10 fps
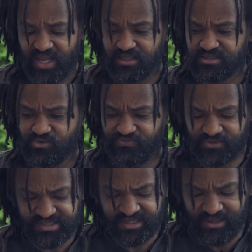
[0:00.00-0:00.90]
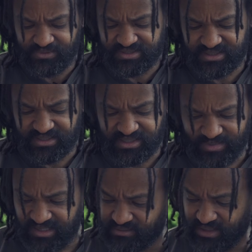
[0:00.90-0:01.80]
So first thing I want to say
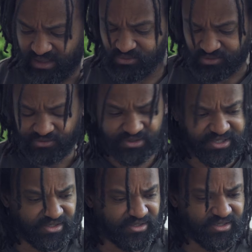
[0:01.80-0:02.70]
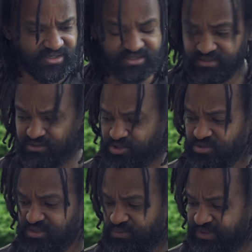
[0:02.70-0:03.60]
about outdoor cooking is
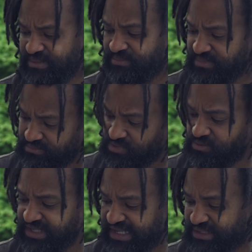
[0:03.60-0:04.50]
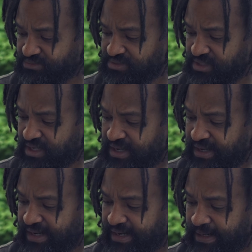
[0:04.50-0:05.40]
usually when I'm going out,
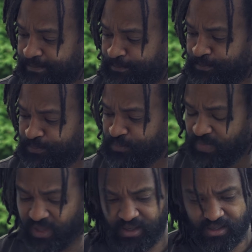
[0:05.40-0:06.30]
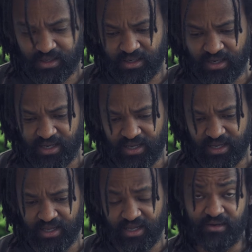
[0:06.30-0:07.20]

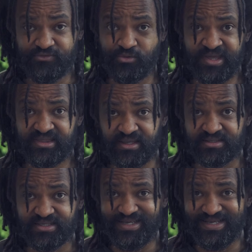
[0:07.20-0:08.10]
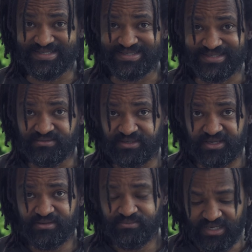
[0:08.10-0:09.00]
I love to make things easy,
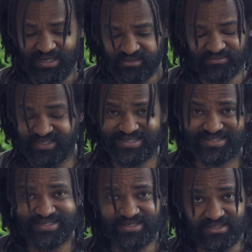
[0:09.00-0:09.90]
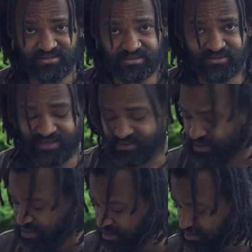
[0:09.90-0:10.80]
okay? Easy is
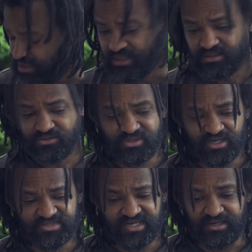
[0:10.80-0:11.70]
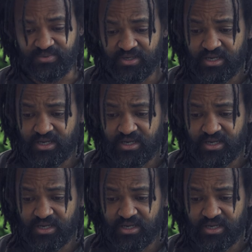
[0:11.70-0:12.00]
2 thumbs up.